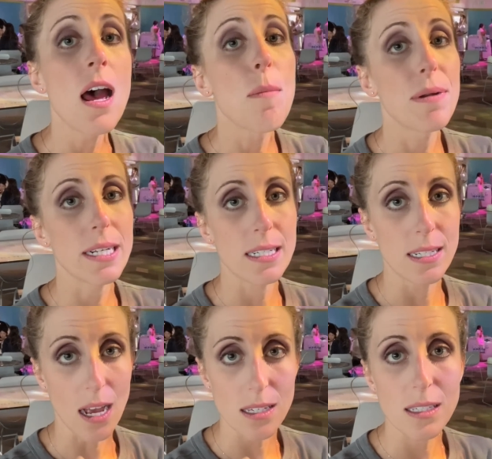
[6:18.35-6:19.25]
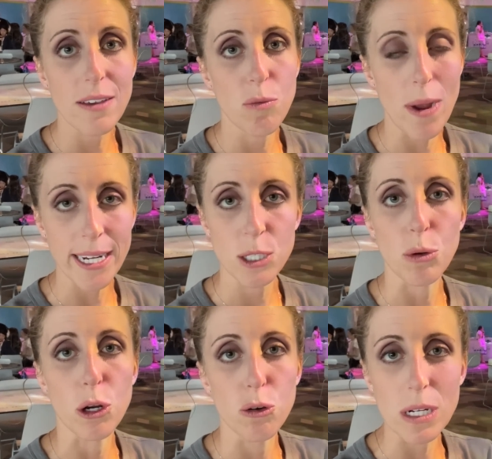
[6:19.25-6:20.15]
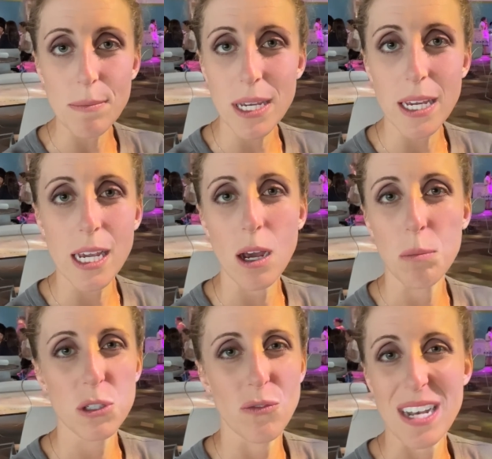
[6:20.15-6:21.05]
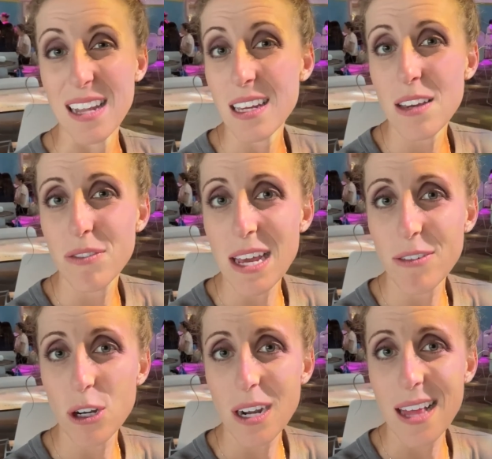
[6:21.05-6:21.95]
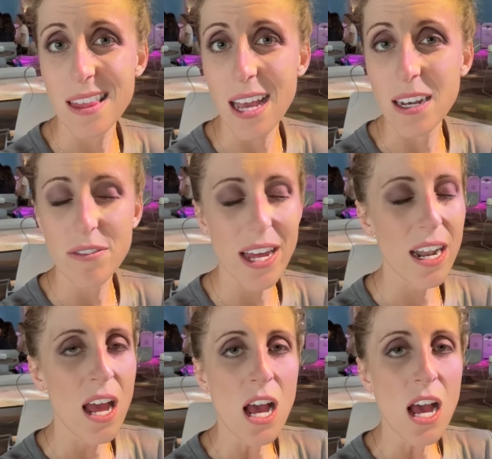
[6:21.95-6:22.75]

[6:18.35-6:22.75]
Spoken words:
but it does give way to a creamy, almost vanilla-y flavor at the end of it.